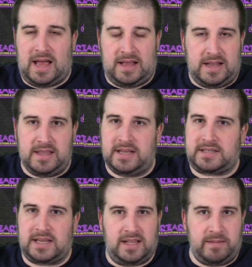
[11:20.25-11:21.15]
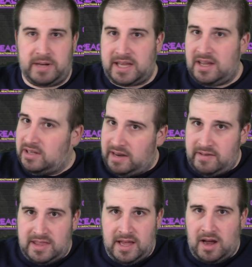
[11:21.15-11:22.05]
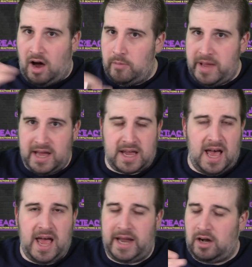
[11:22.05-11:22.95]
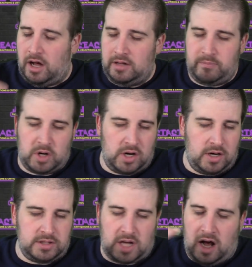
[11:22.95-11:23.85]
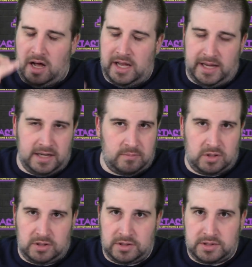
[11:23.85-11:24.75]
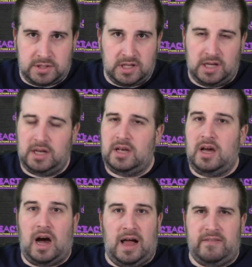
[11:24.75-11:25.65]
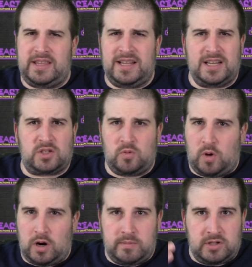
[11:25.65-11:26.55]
in this, they claimed it killed everything, all mankind, all birds, all animals, everything that swarmed.